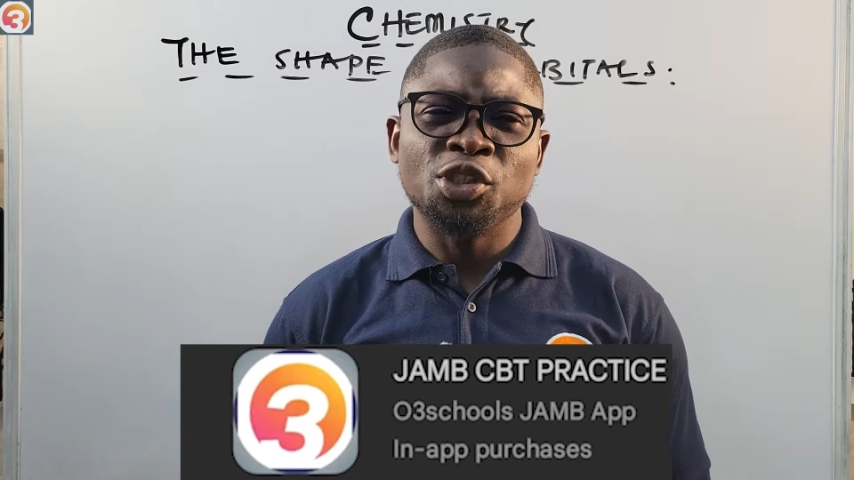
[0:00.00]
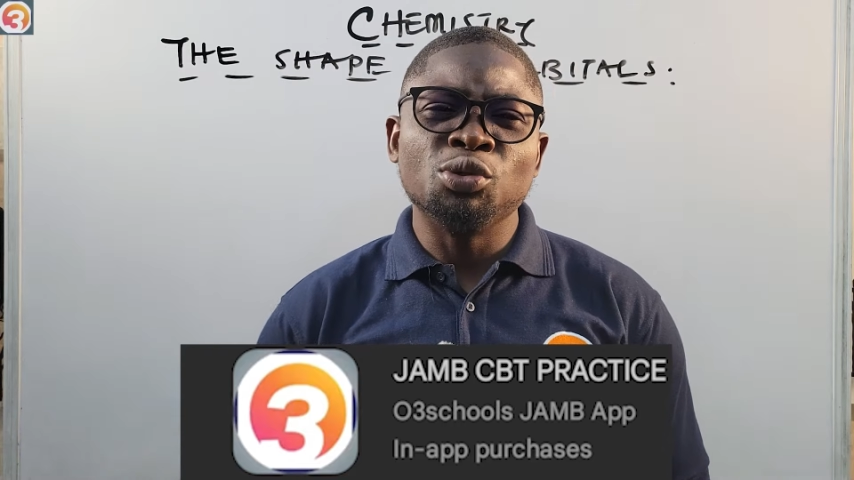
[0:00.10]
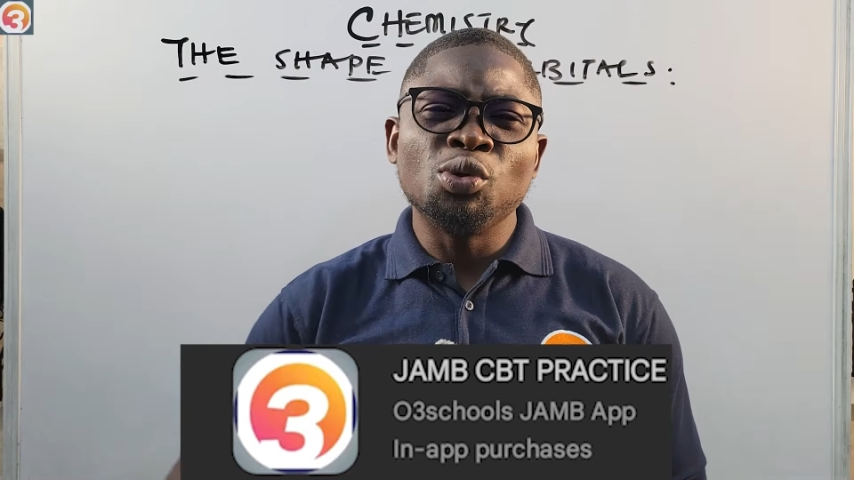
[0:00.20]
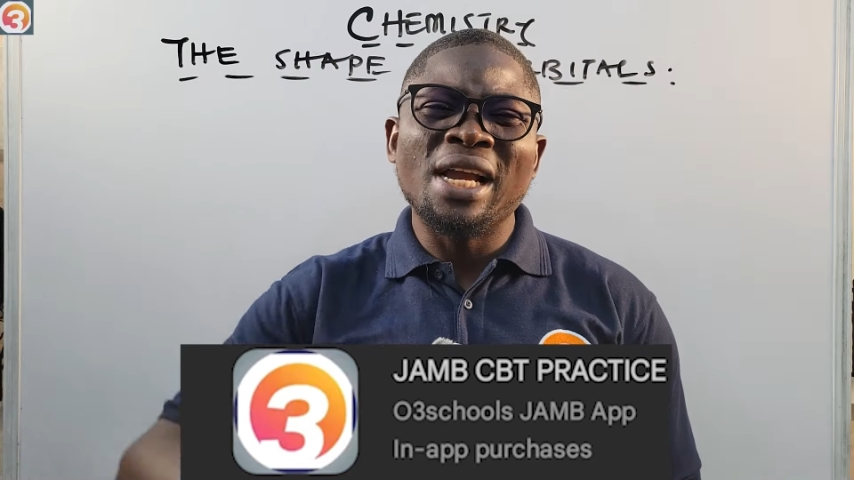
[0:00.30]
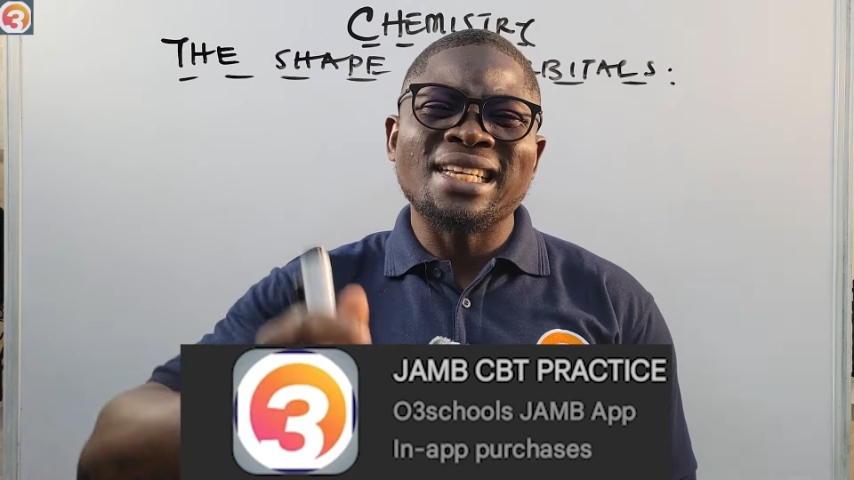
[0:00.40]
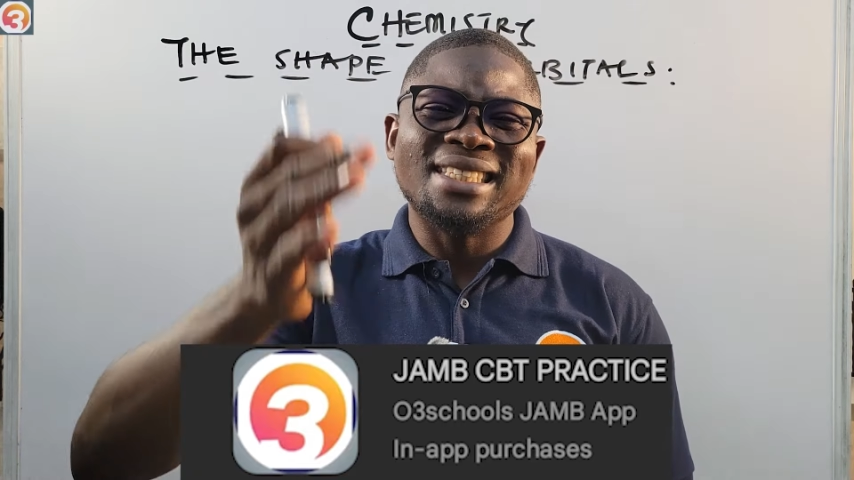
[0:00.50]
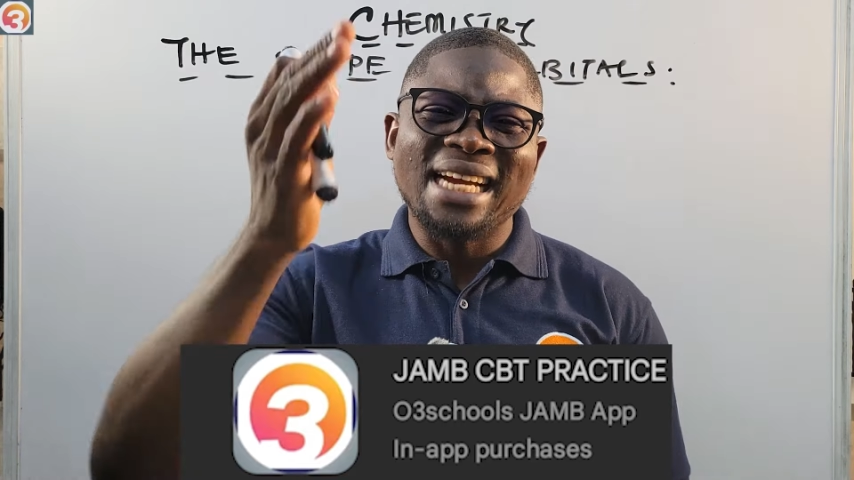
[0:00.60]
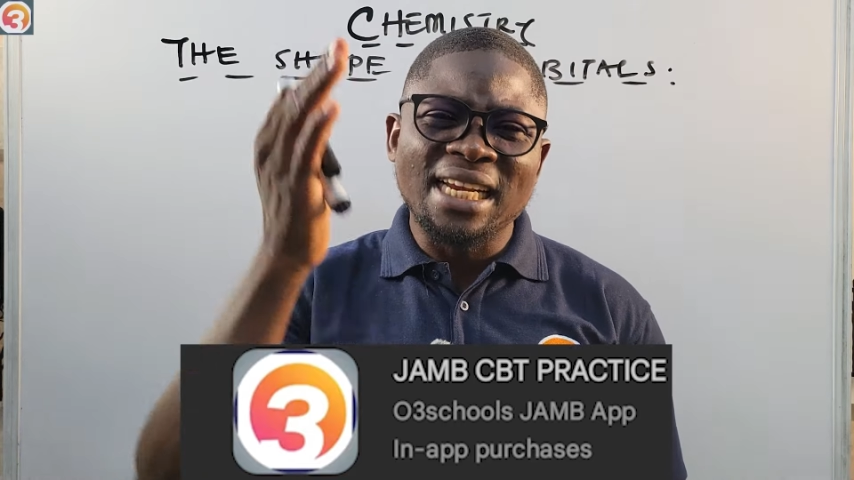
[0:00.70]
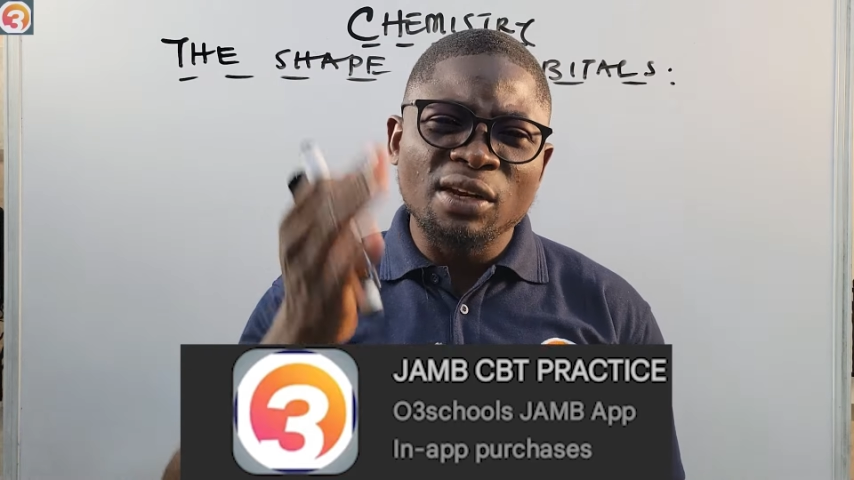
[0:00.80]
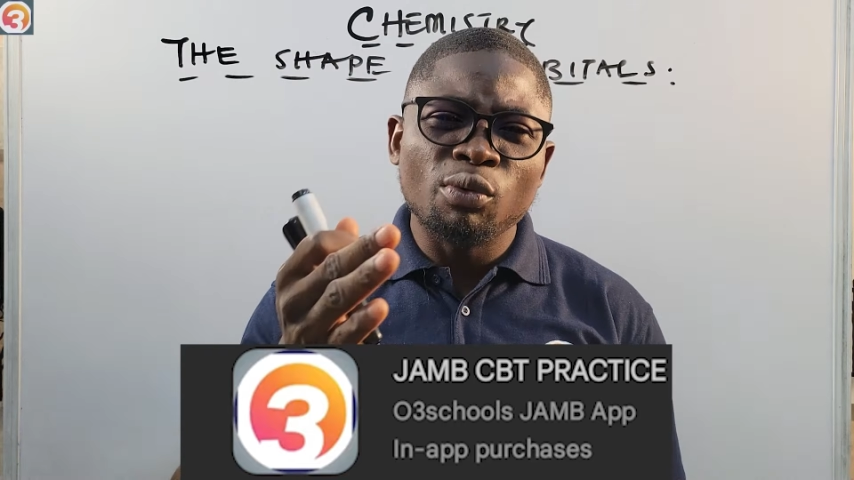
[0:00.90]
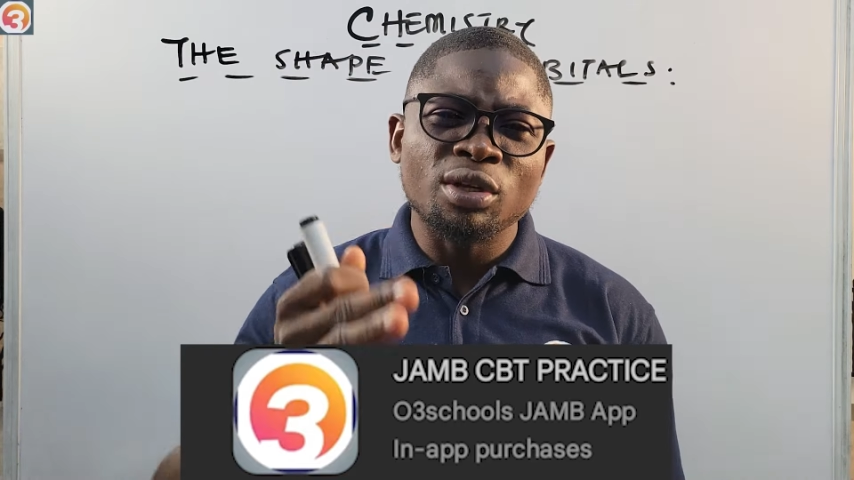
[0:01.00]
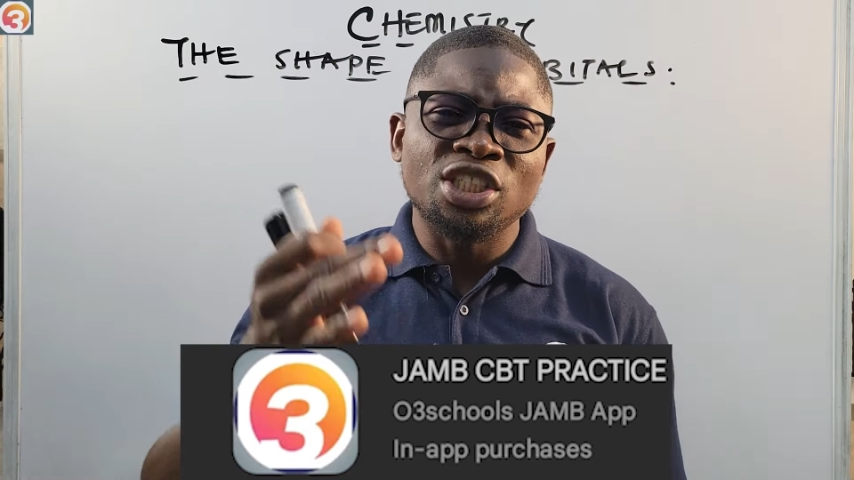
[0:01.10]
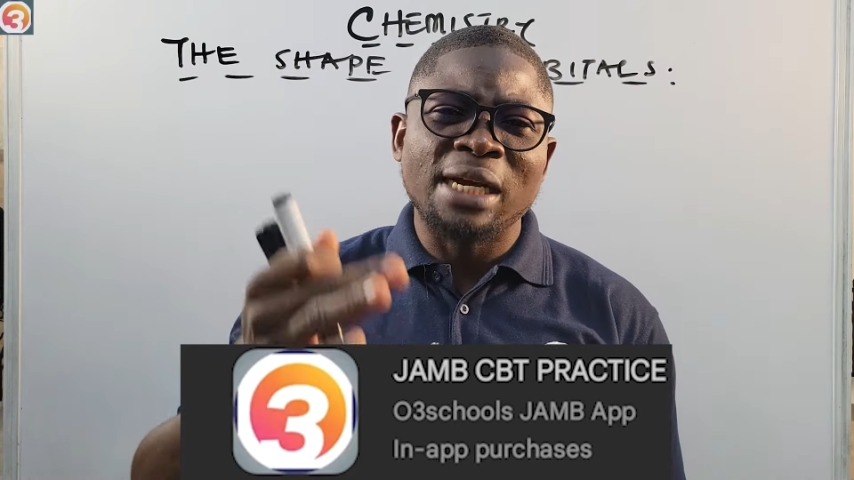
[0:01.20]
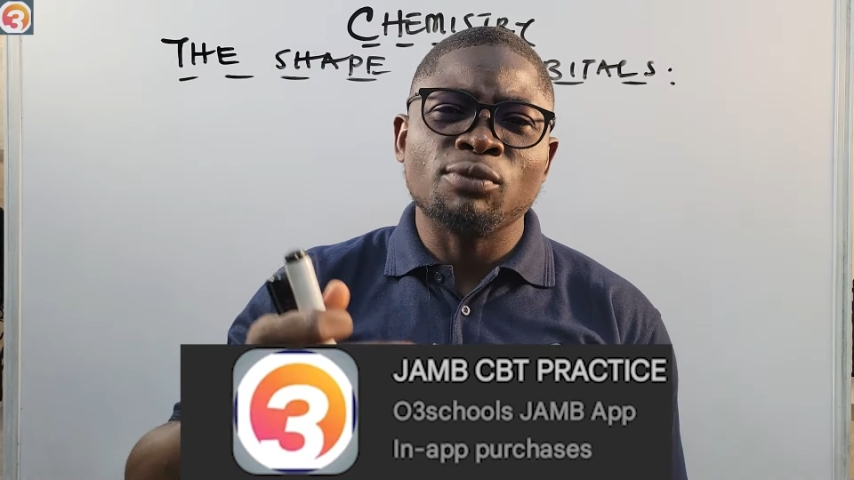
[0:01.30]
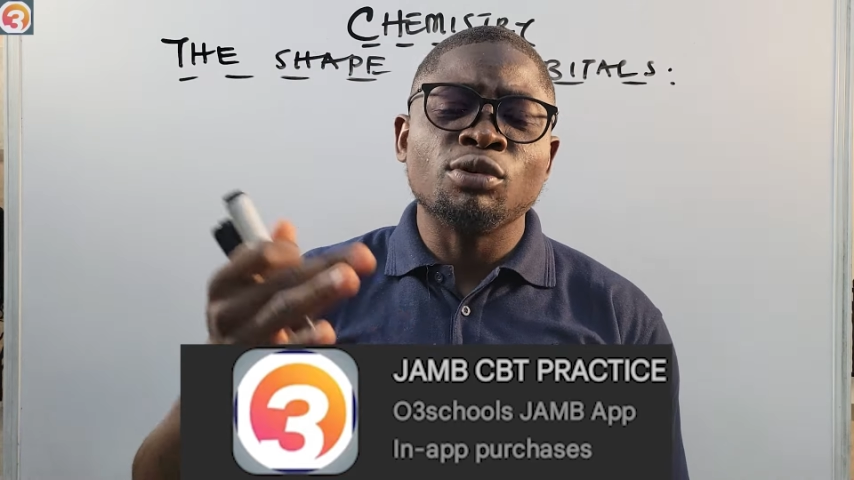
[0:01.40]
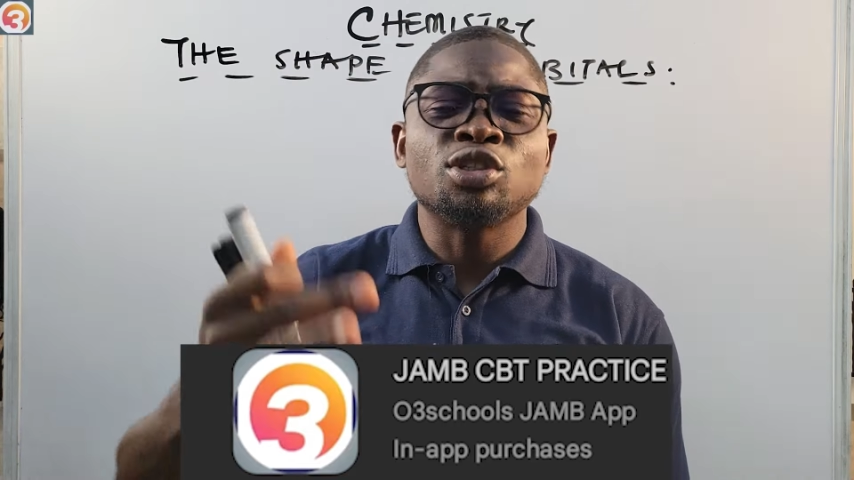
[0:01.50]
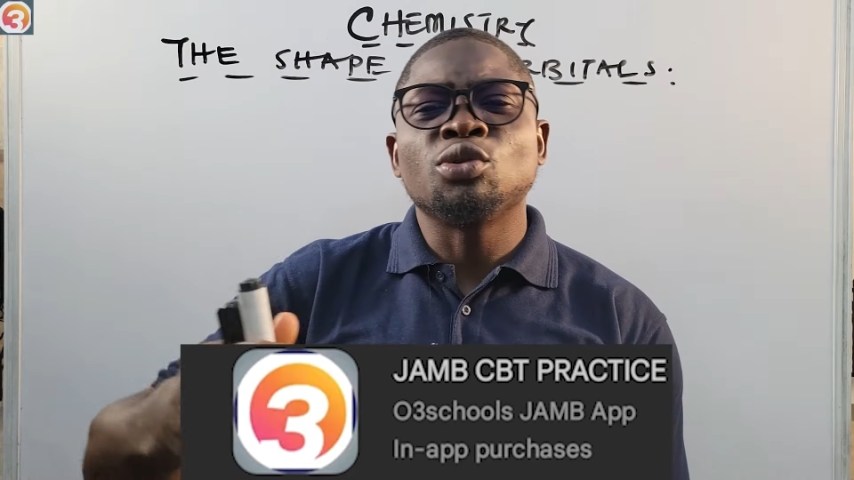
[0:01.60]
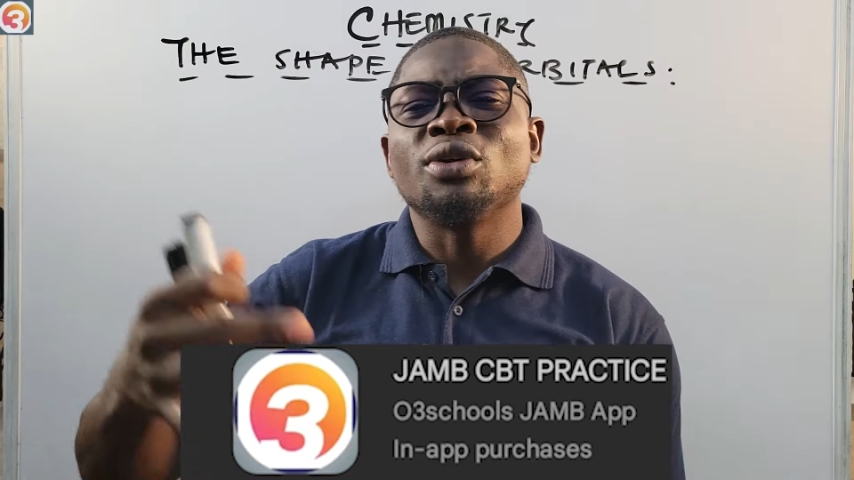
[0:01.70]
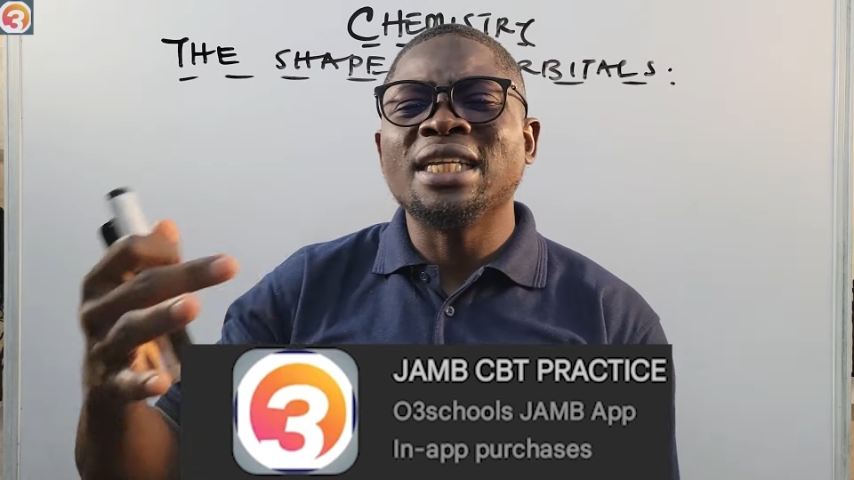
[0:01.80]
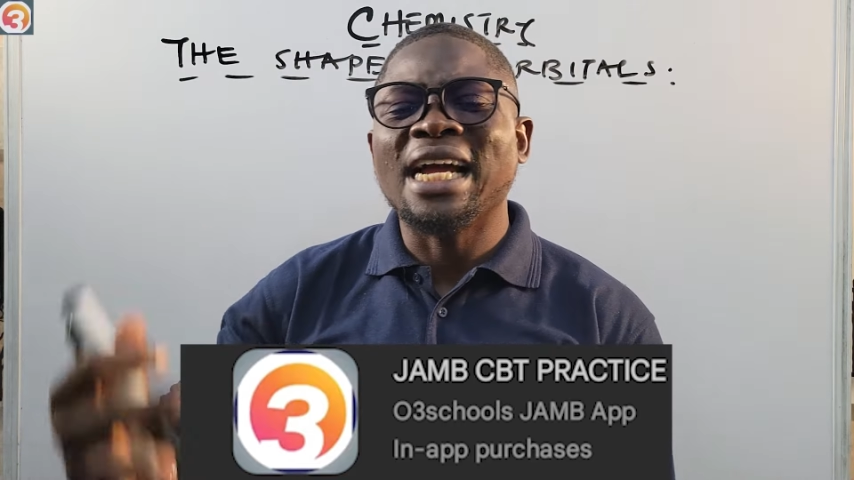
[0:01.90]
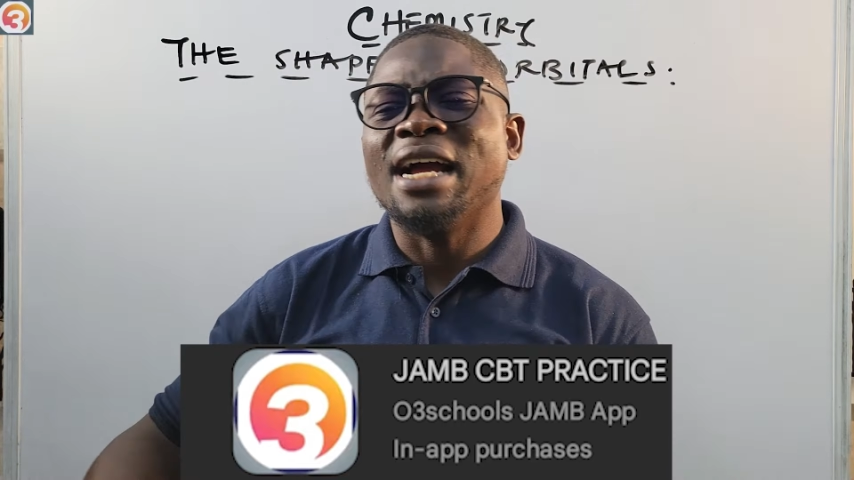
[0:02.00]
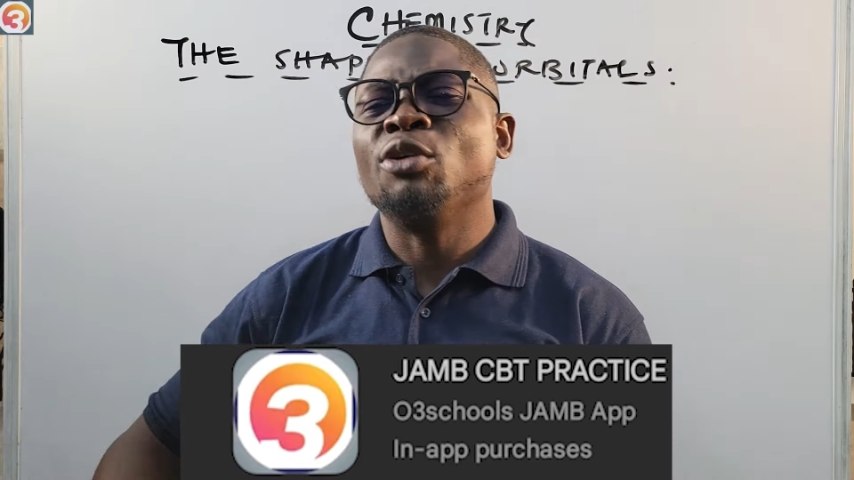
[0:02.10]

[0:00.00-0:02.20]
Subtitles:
you know exactly what JAMB wants you to read